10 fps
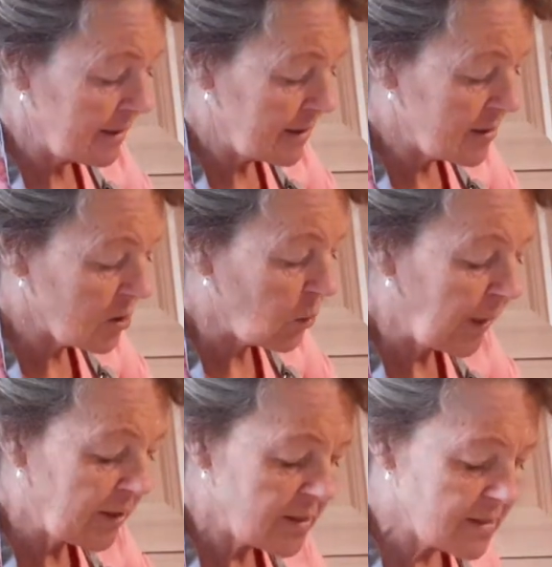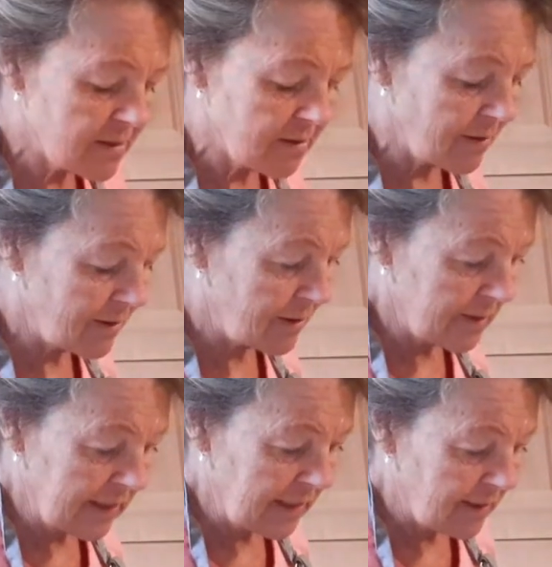squares
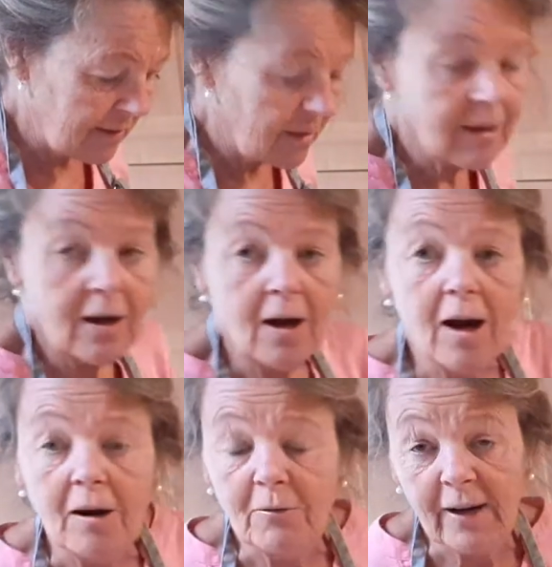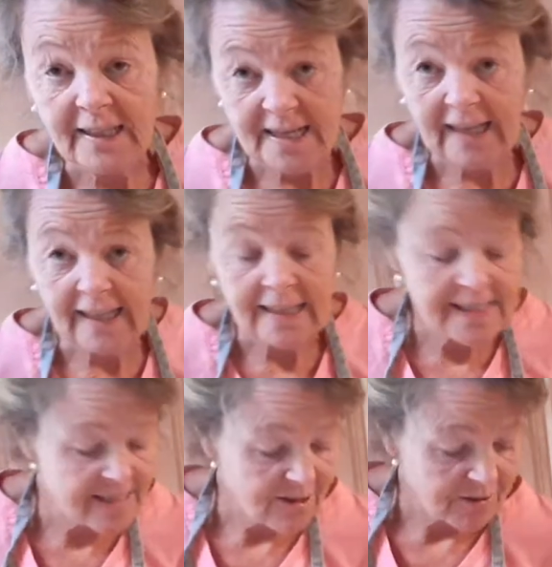or
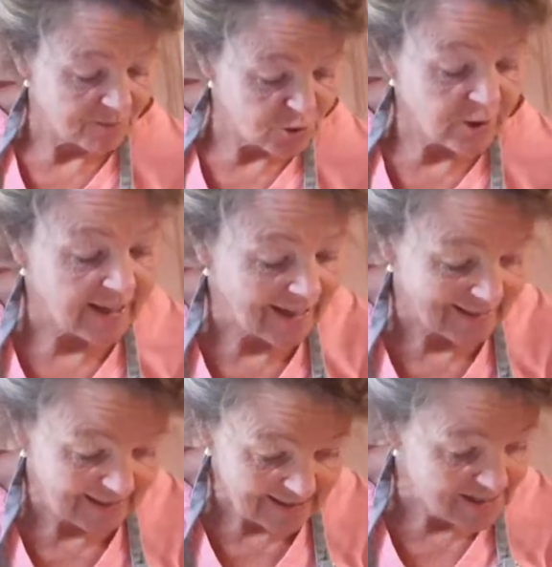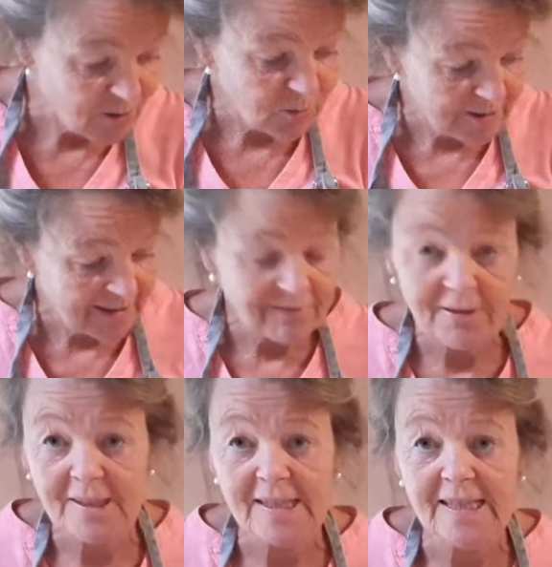rectangles or triangles or whatever
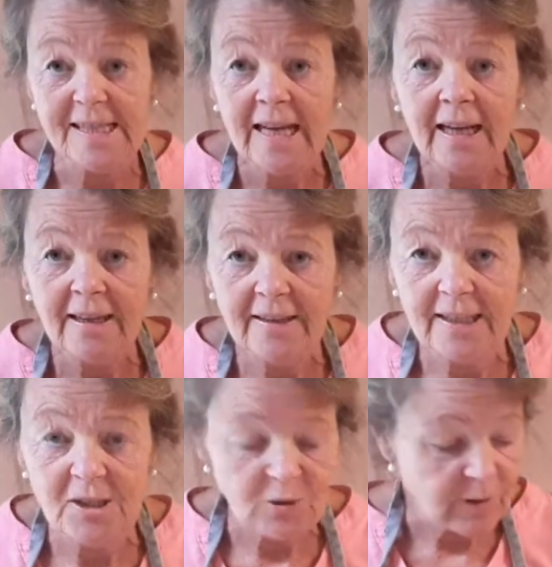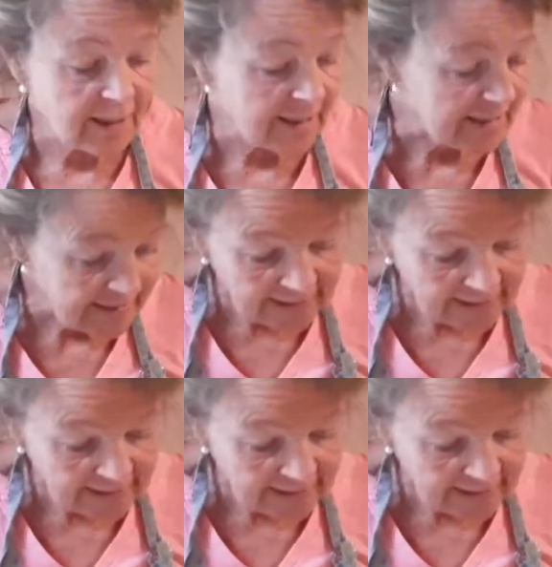it is that you'd like.